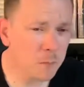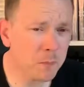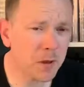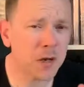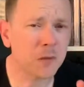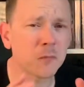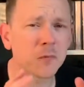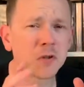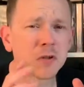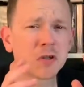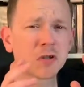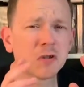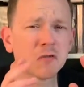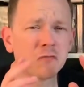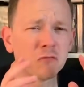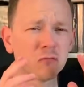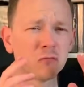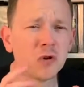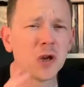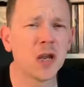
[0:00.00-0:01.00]
but it was
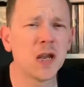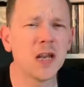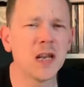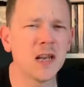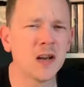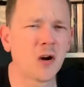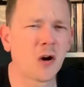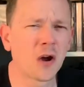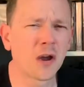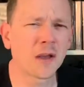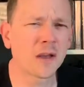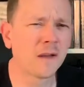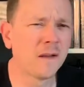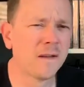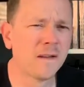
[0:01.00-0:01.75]
really like